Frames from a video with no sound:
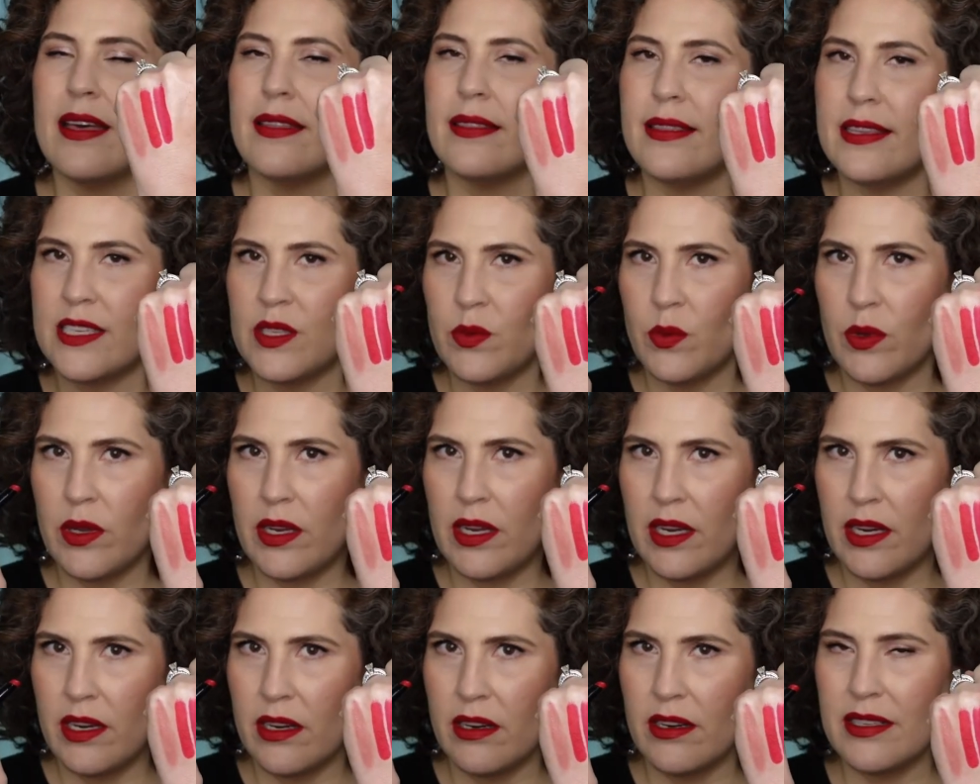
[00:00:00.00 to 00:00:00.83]
This
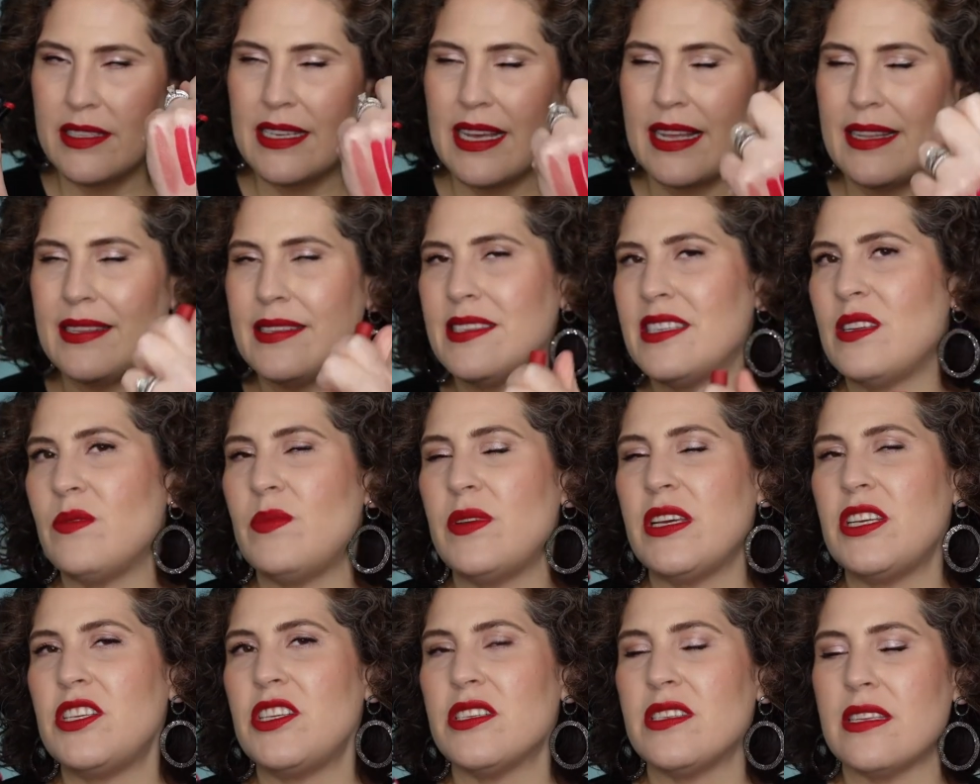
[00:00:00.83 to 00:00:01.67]
one here tends to
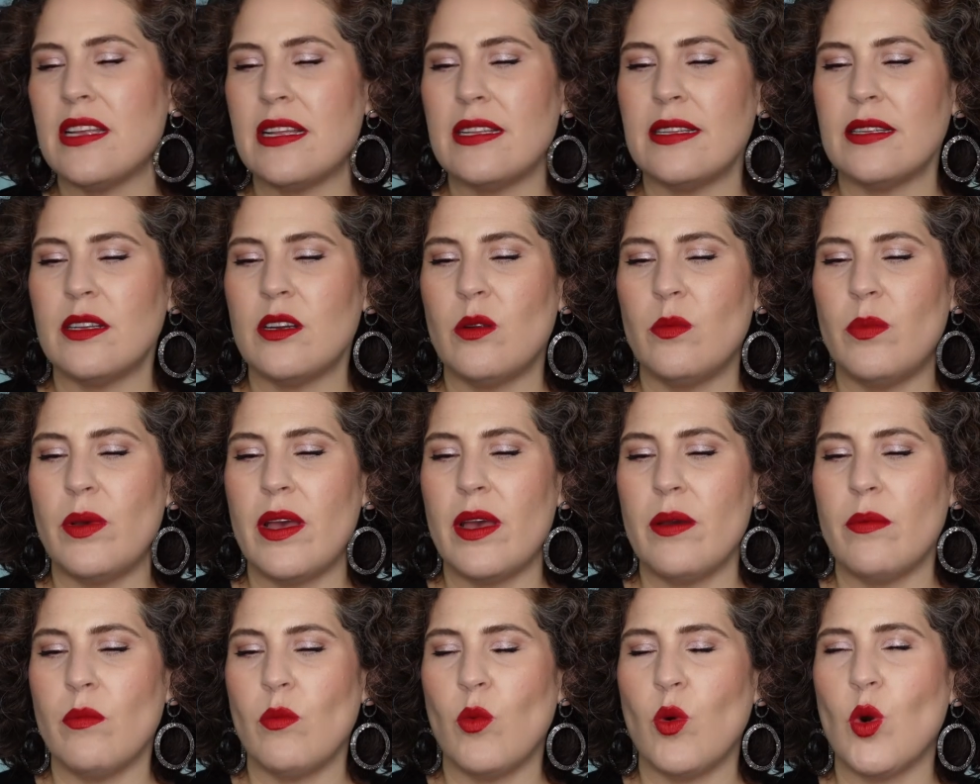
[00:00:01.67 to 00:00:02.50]
be just a little
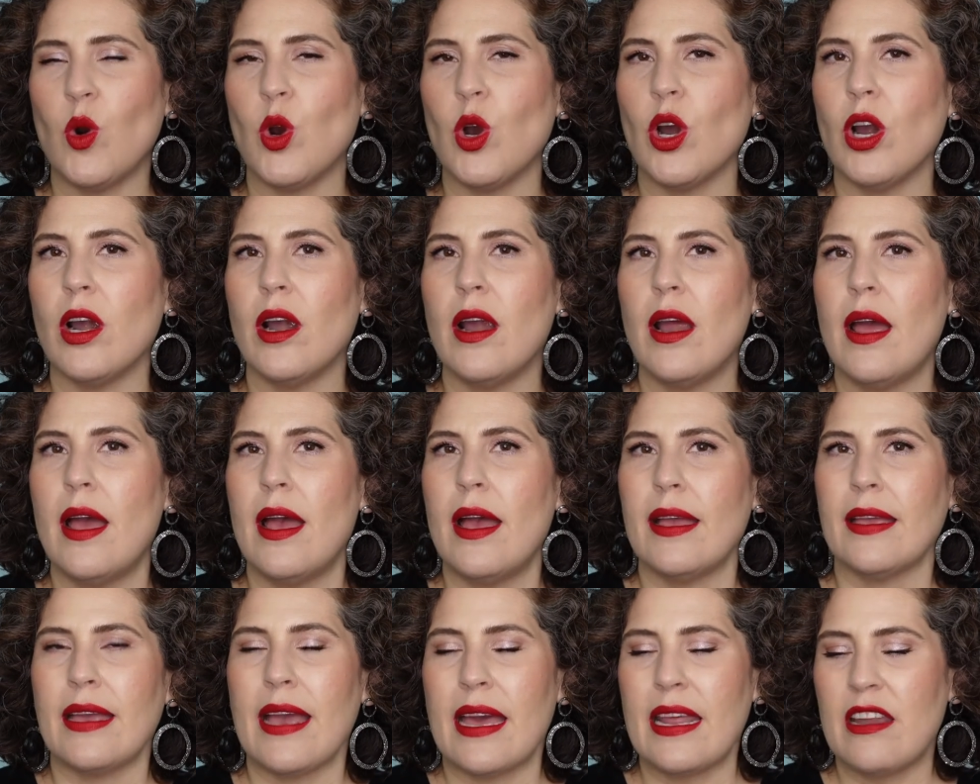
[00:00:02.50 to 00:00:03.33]
bit more
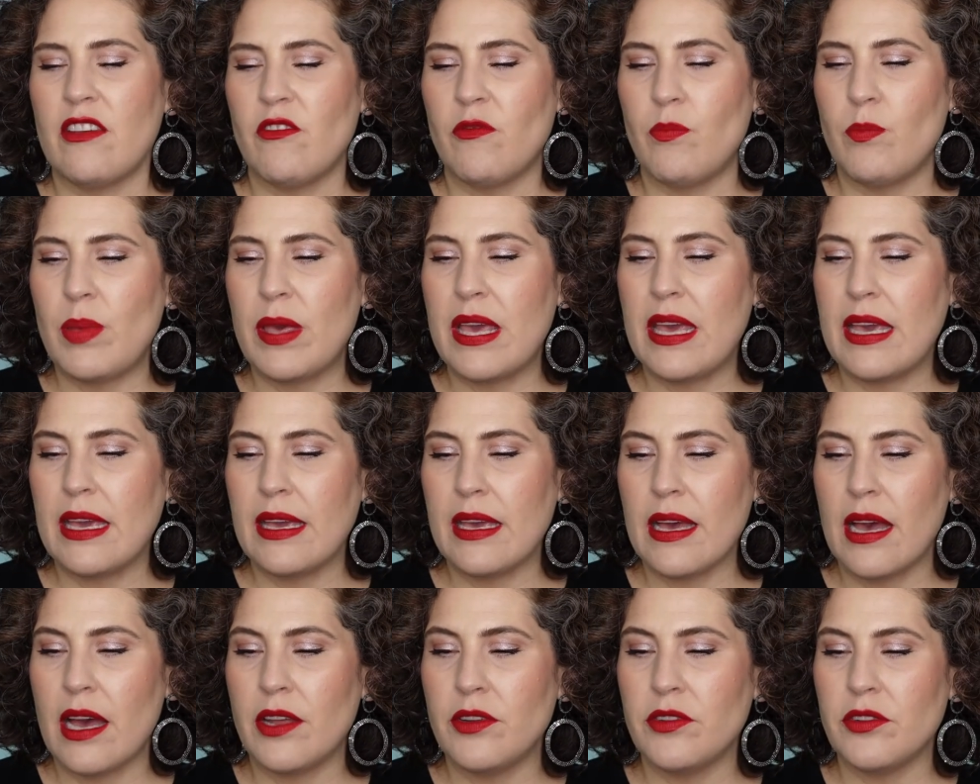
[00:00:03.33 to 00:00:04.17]
kind of
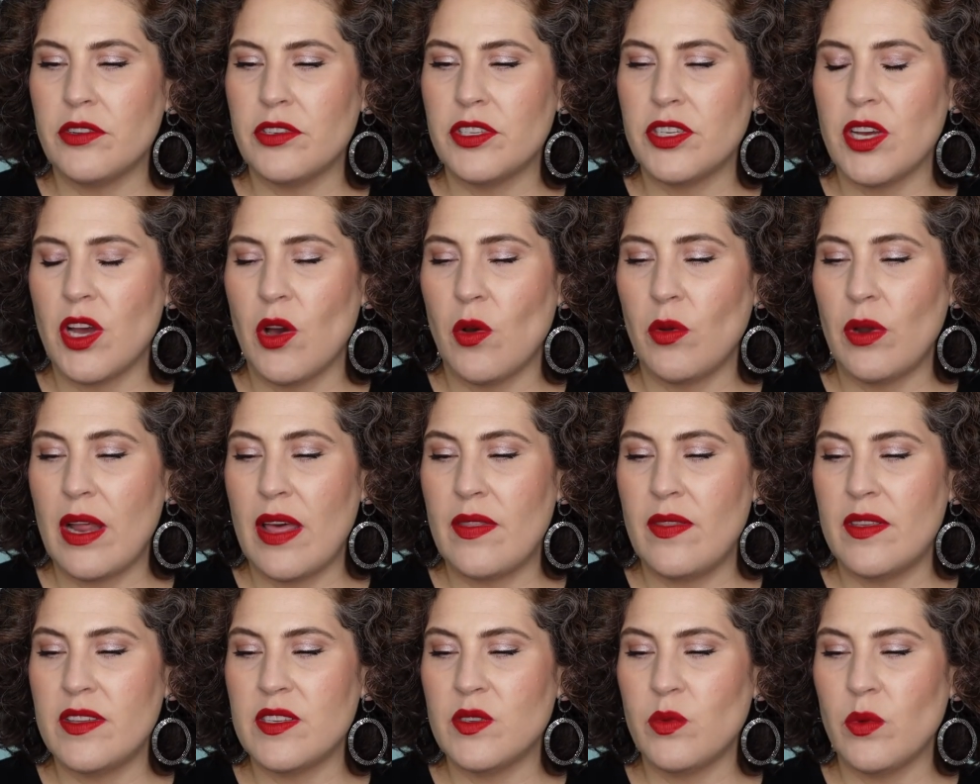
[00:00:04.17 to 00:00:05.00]
pink undertone.
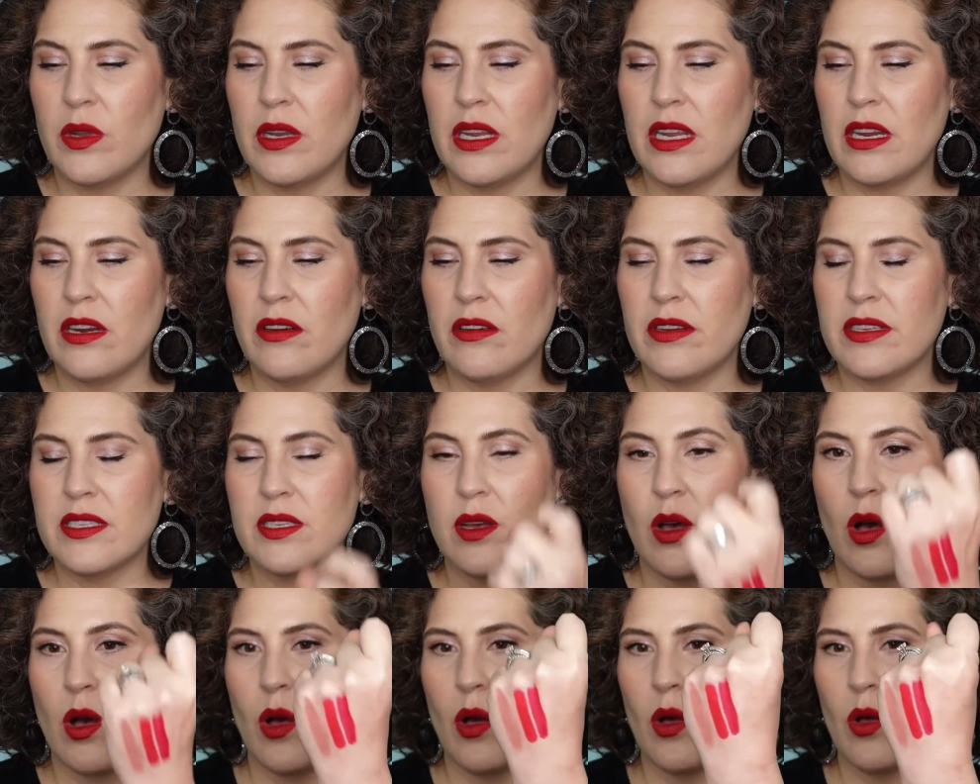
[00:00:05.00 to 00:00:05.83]
And this one here is
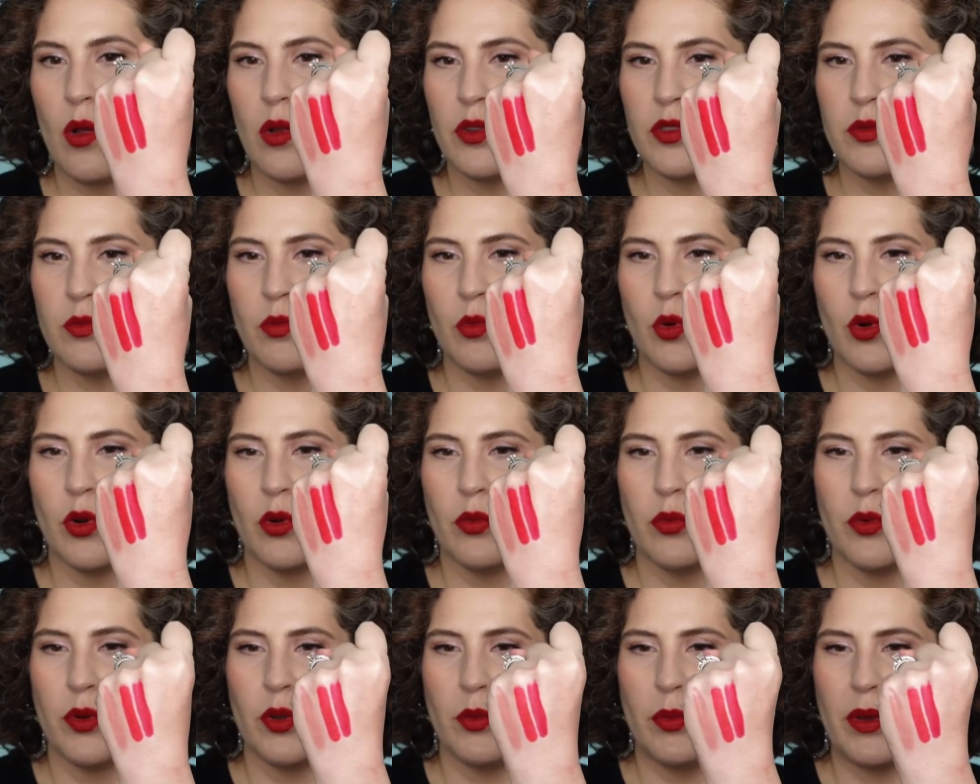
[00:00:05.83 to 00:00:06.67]
called
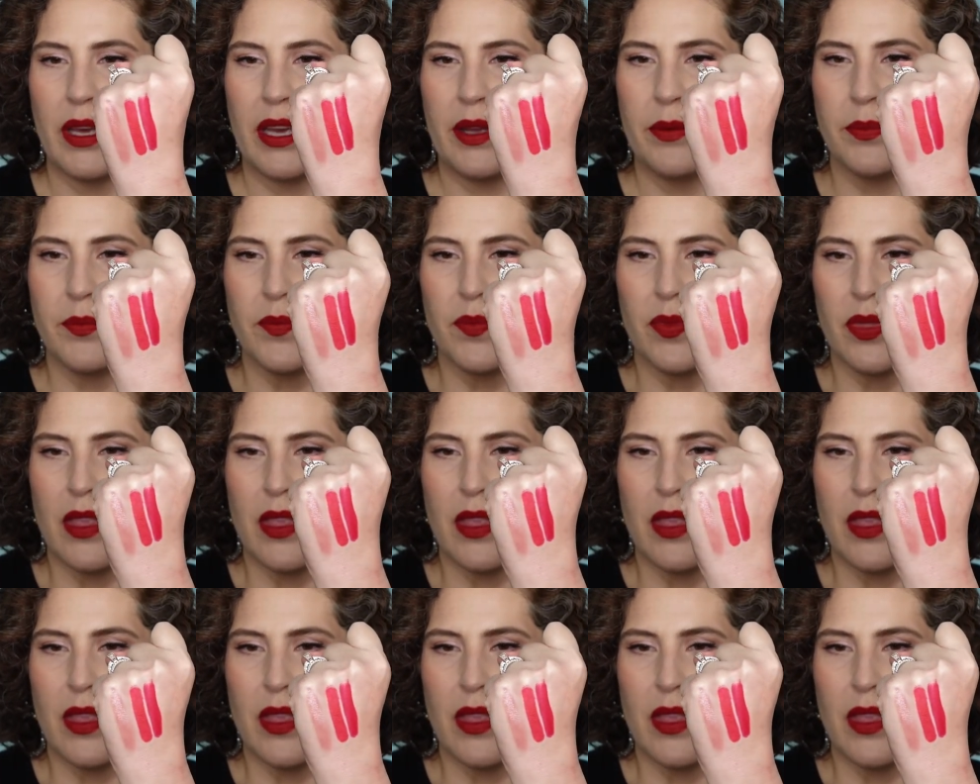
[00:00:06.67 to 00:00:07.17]
More Ruby.